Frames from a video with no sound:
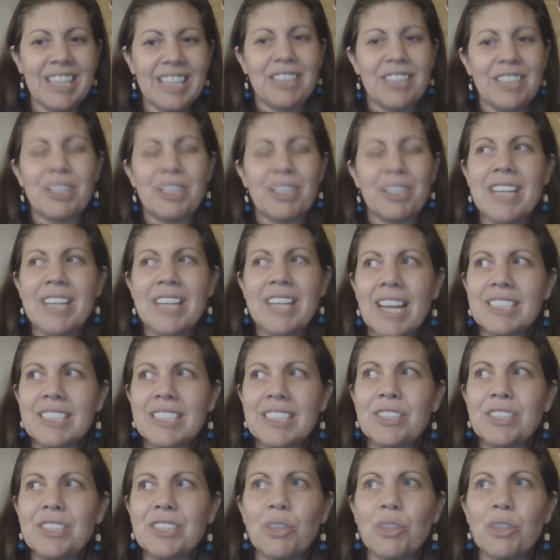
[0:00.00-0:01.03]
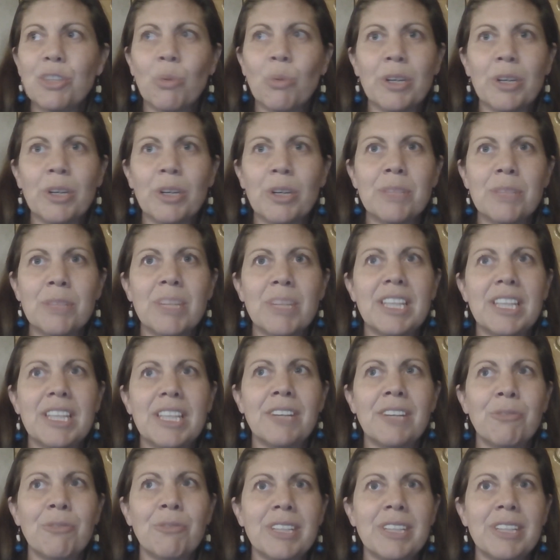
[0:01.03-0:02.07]
they're connecting to the world, but
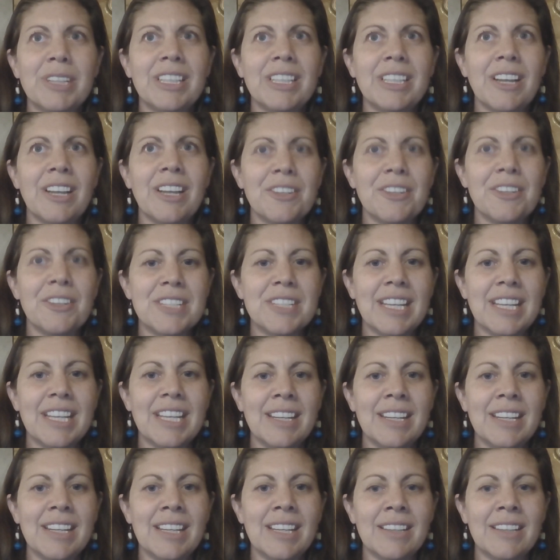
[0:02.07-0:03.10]
they're really understanding